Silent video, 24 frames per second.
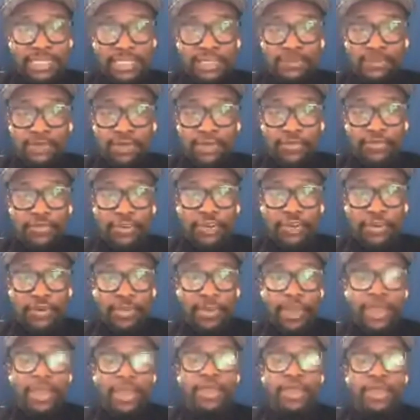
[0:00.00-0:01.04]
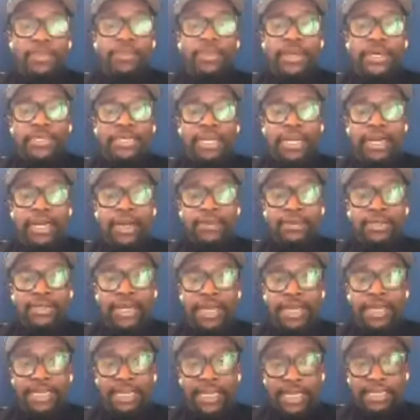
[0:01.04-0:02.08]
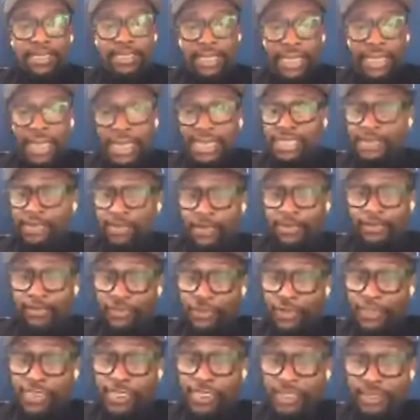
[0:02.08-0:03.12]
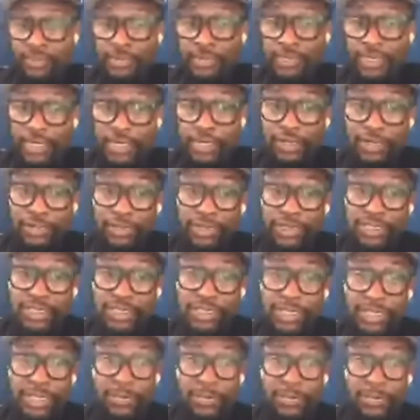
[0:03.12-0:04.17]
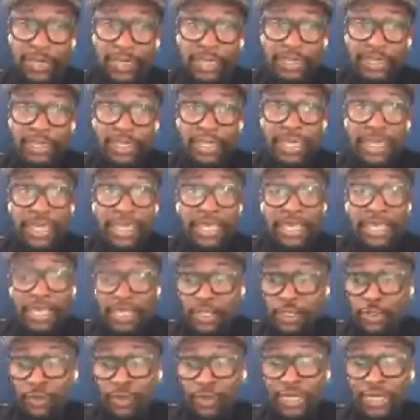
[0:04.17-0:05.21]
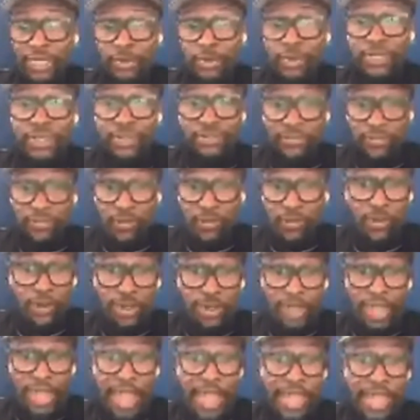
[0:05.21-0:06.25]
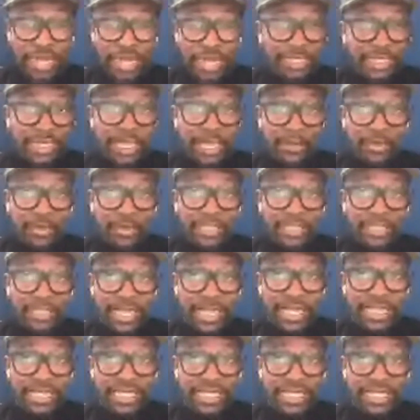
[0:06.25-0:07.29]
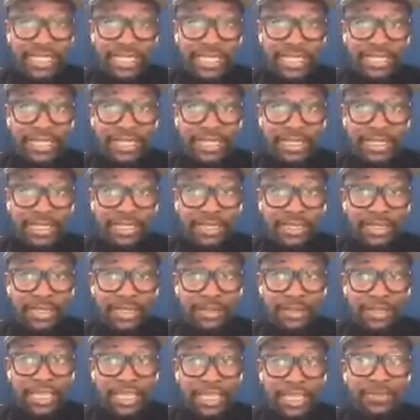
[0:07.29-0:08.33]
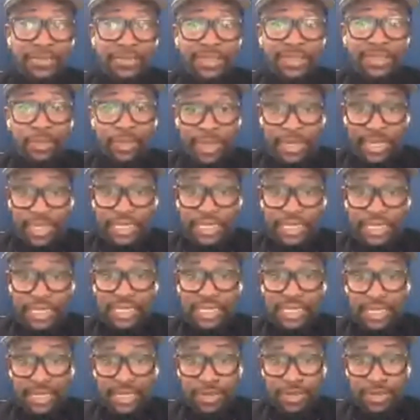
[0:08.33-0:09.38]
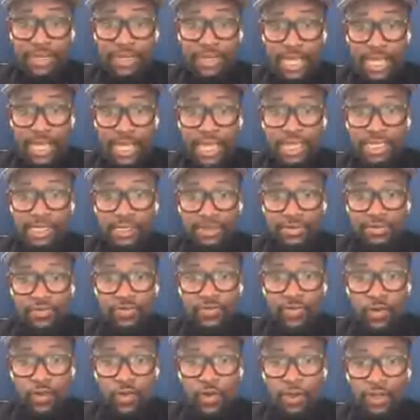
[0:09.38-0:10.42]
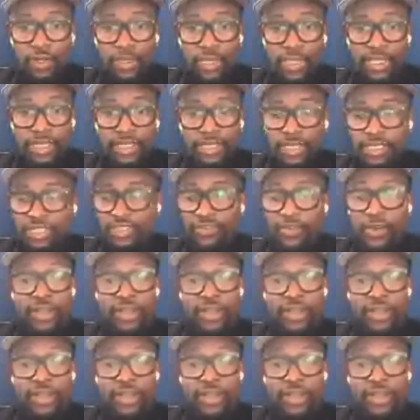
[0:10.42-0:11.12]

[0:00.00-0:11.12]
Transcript: now like and it has been for some years um, and 2024 honestly i would say is cleveland's biggest year yet for as, as far as filmmaking goes so